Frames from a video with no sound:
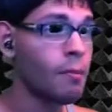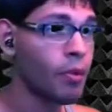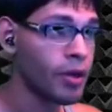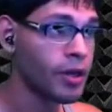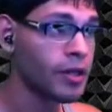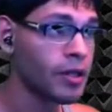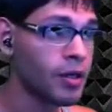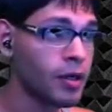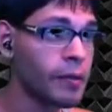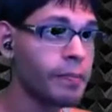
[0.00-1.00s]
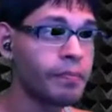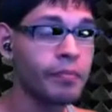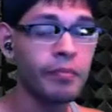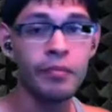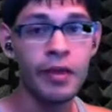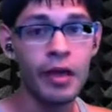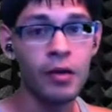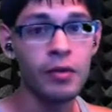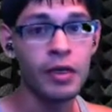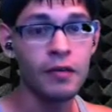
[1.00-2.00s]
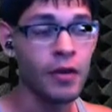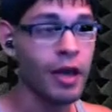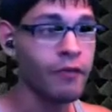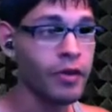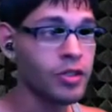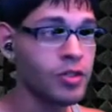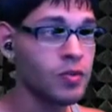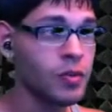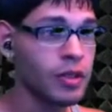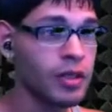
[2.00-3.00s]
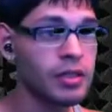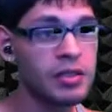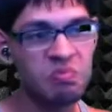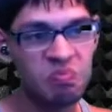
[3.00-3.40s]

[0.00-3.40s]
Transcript: Put it in here. Now, if you have issues with this,